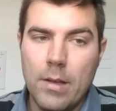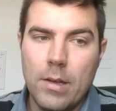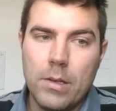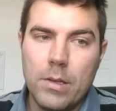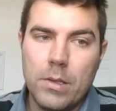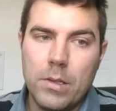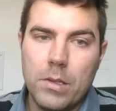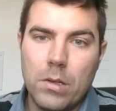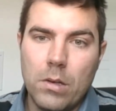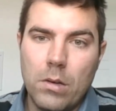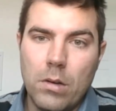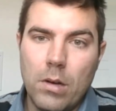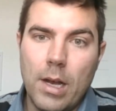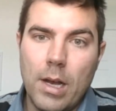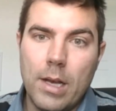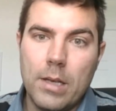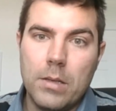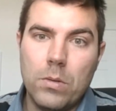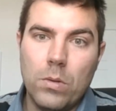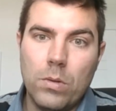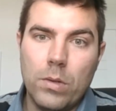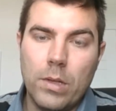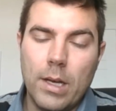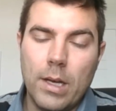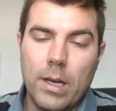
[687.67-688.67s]
So I
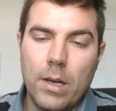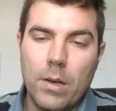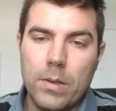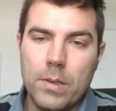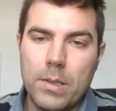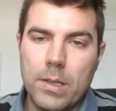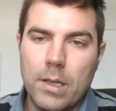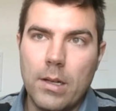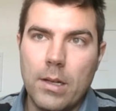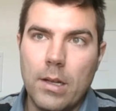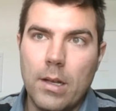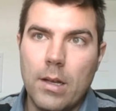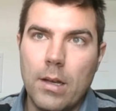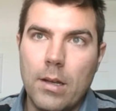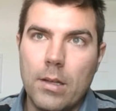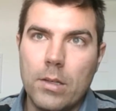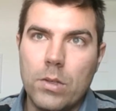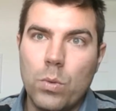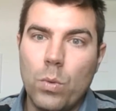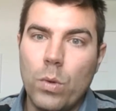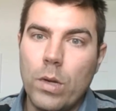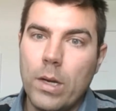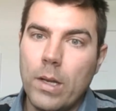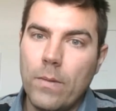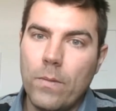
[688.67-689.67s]
sold a house in
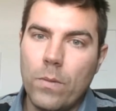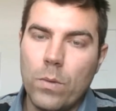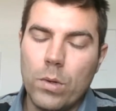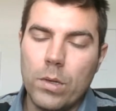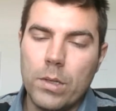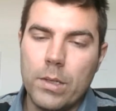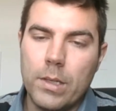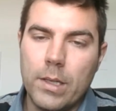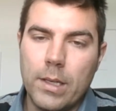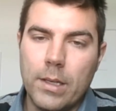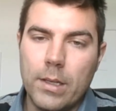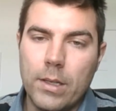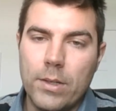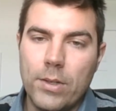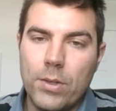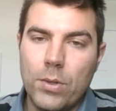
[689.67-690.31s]
2014